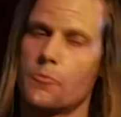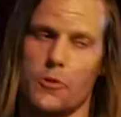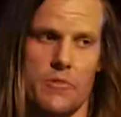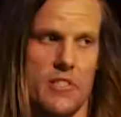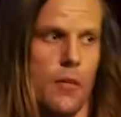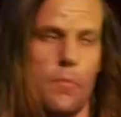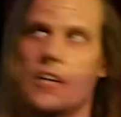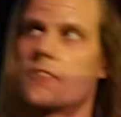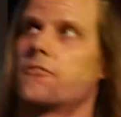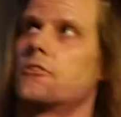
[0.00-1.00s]
The other
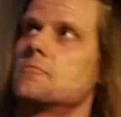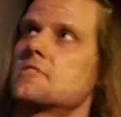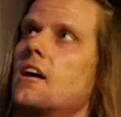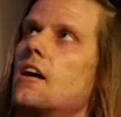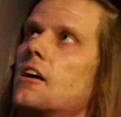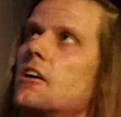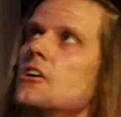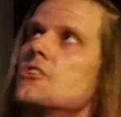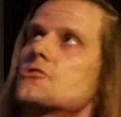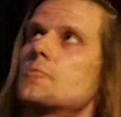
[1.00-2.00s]
promising platforms
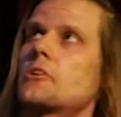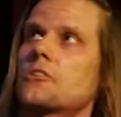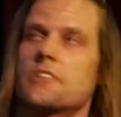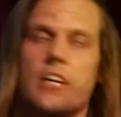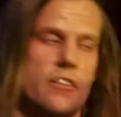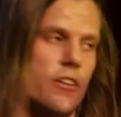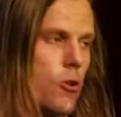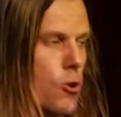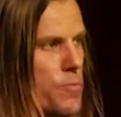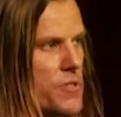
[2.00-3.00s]
are
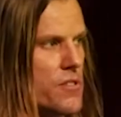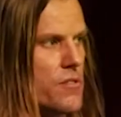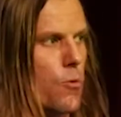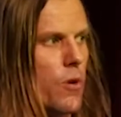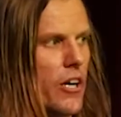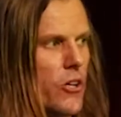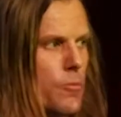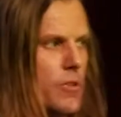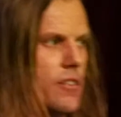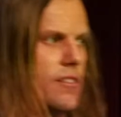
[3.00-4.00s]
superconducting loops,
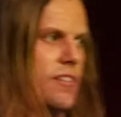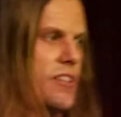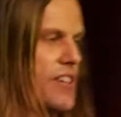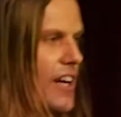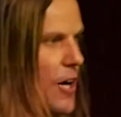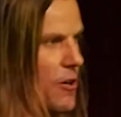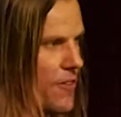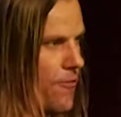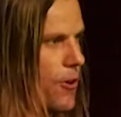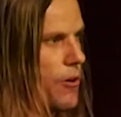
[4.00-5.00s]
where a qubit is a
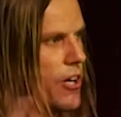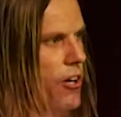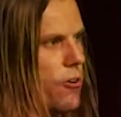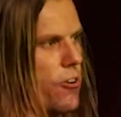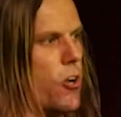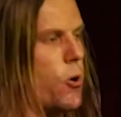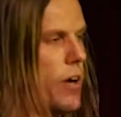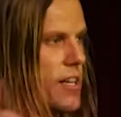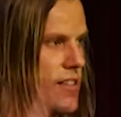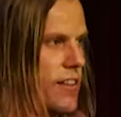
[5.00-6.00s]
current flowing
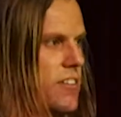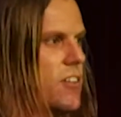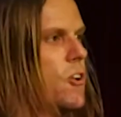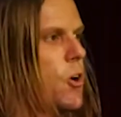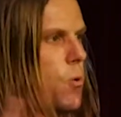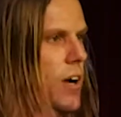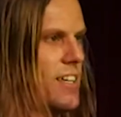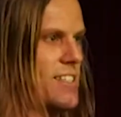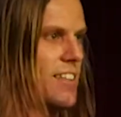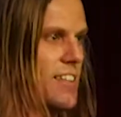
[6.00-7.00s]
clockwise and
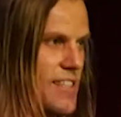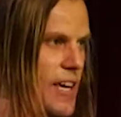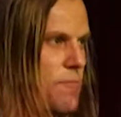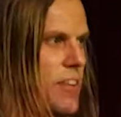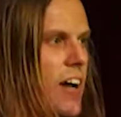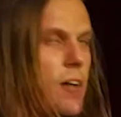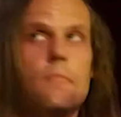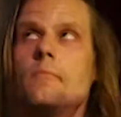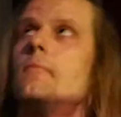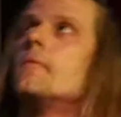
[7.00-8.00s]
anti-clockwise at the same
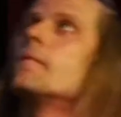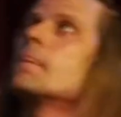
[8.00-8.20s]
time,